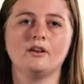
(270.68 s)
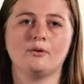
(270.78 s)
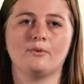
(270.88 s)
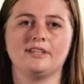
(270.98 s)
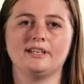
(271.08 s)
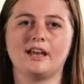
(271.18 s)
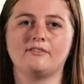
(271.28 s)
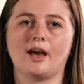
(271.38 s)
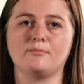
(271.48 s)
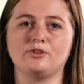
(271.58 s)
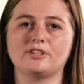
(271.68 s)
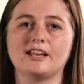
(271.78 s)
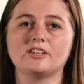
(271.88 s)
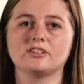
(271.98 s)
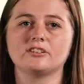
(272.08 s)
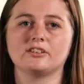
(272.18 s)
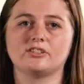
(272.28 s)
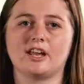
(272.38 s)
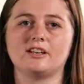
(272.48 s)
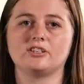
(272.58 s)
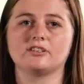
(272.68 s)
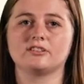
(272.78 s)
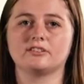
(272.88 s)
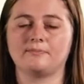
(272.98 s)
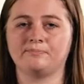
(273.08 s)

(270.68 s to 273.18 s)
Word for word: We then have our mutation changes